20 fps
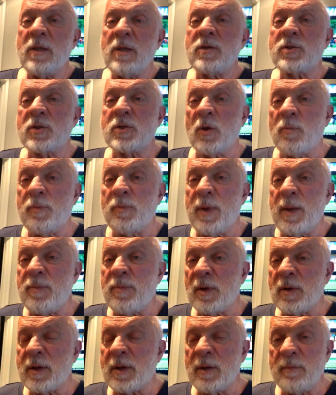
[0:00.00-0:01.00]
so
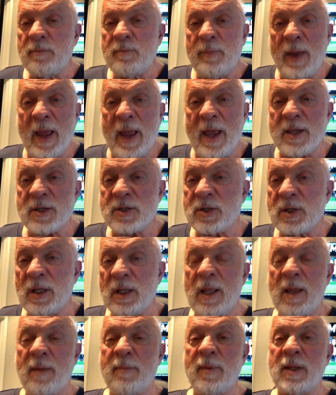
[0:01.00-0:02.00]
people can pass
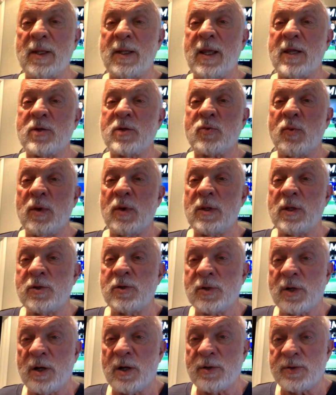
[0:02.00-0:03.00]
on them. And guess what the
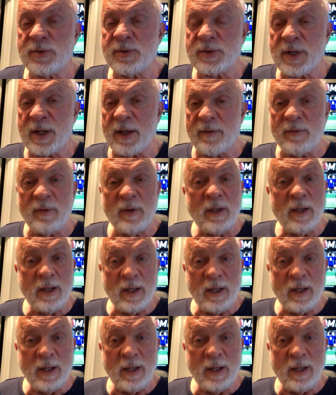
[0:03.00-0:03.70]
Chargers have?